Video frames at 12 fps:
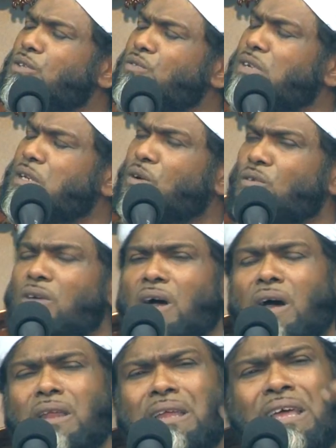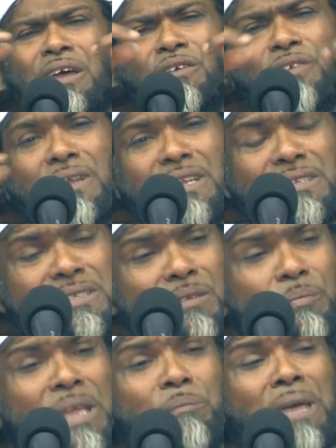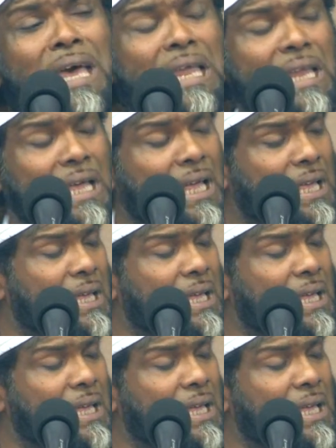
to read Quran. This is a big man, eh?